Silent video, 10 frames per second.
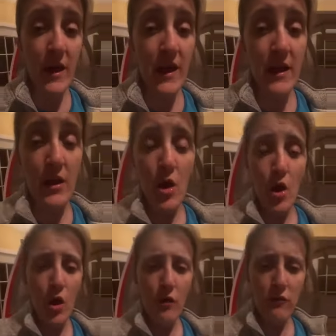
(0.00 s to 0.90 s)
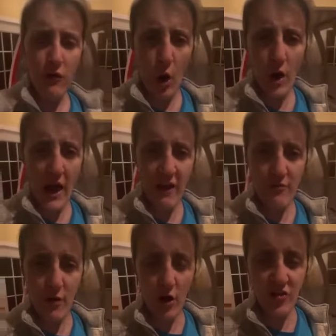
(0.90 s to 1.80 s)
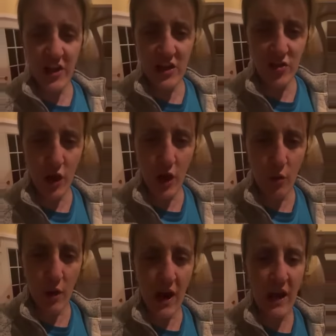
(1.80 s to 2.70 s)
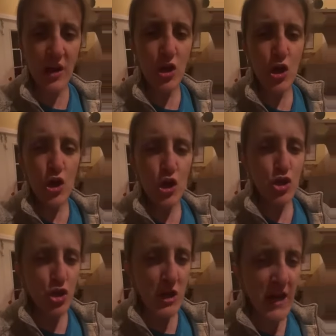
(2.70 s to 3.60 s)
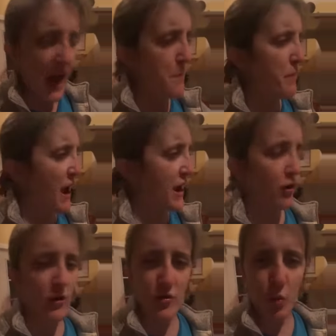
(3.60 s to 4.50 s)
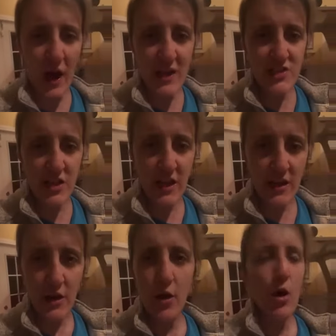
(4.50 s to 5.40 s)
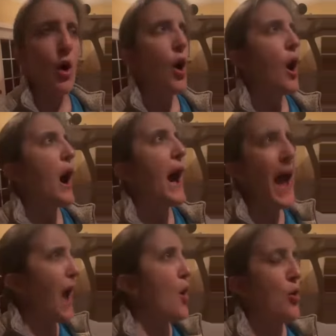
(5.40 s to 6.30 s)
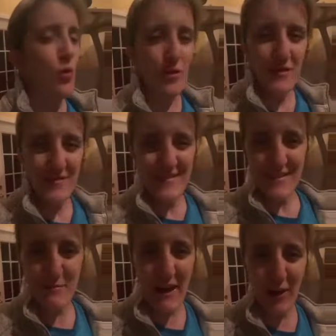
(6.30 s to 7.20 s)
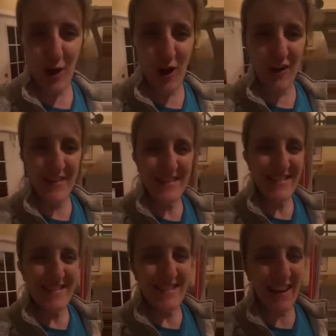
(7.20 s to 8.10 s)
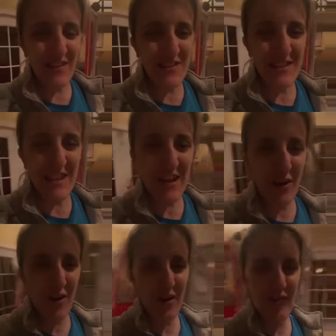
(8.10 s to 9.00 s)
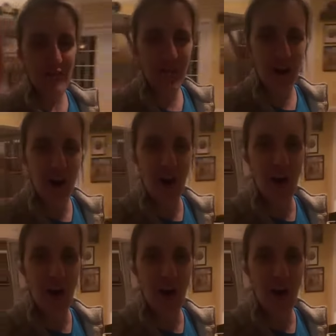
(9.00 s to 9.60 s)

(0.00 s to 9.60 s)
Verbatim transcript: and GLYNN. Lord have mercy, it's going to rain. Shanae Baker is watching. Ow! It's my girl. Haven't seen her in a